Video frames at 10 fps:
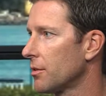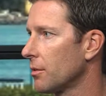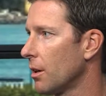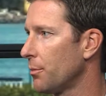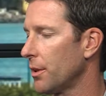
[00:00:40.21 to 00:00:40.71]

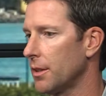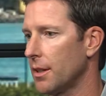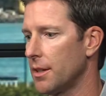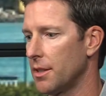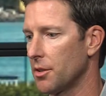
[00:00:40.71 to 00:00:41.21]
So up in
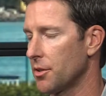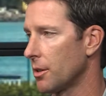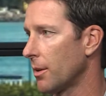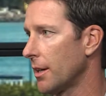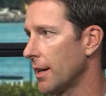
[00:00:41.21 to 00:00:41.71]
Del
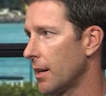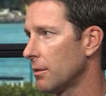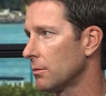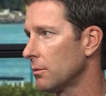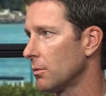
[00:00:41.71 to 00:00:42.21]
Sur right now,